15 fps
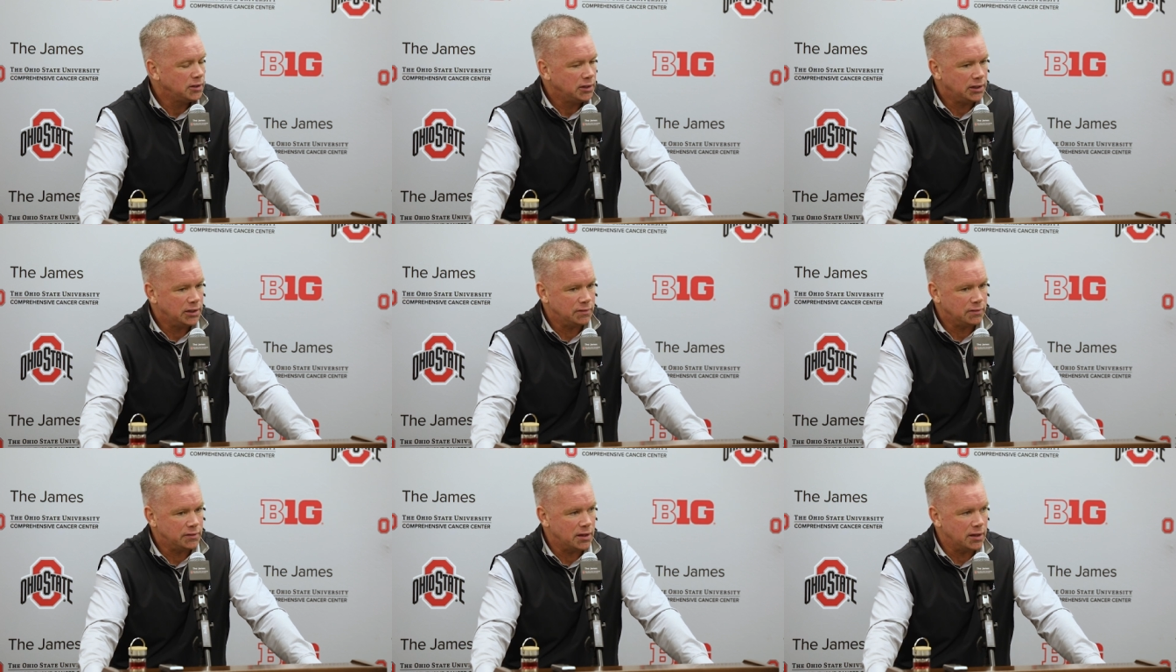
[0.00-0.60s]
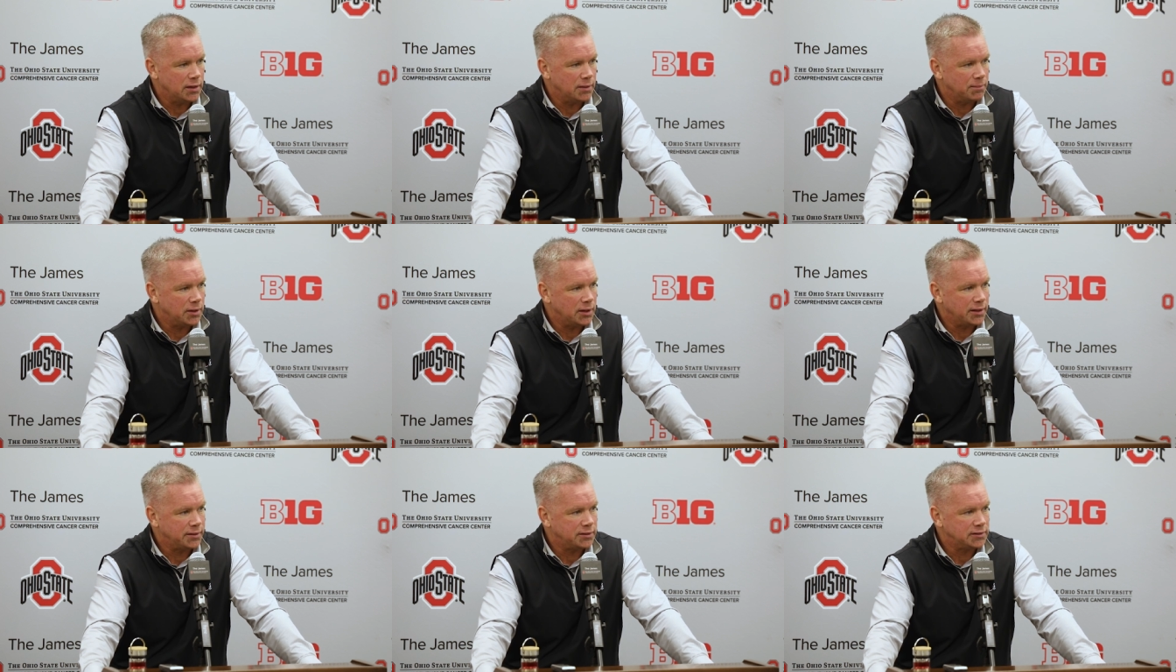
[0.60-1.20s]
And um,
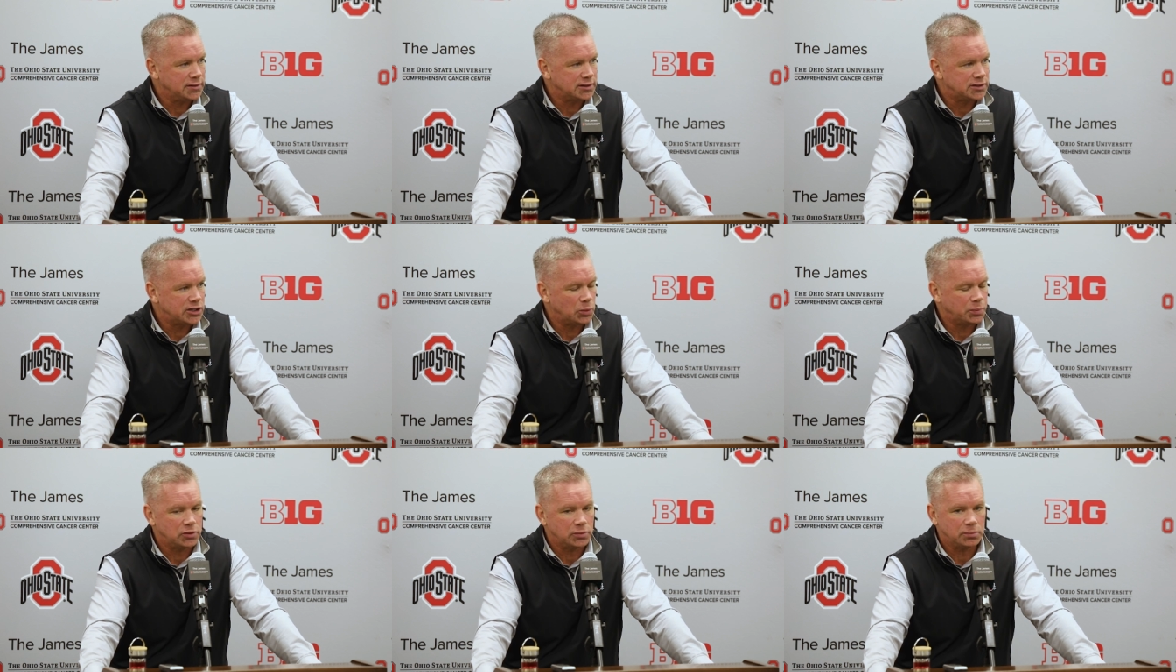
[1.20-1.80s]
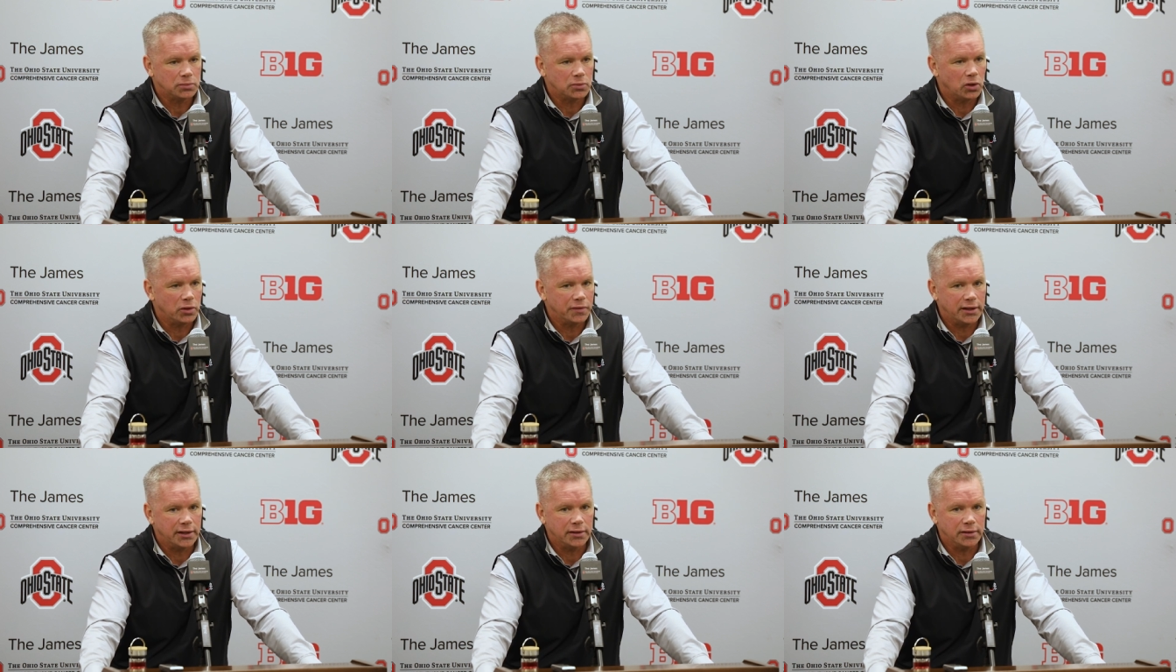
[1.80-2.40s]
I think that's helped him
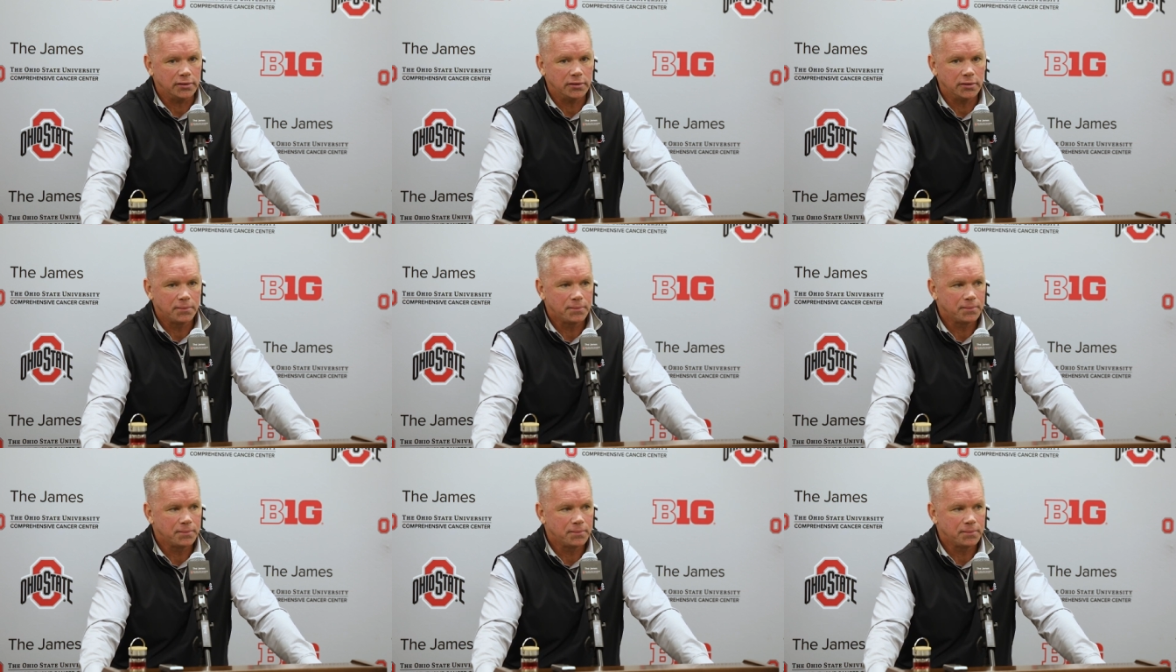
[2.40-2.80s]
on that end.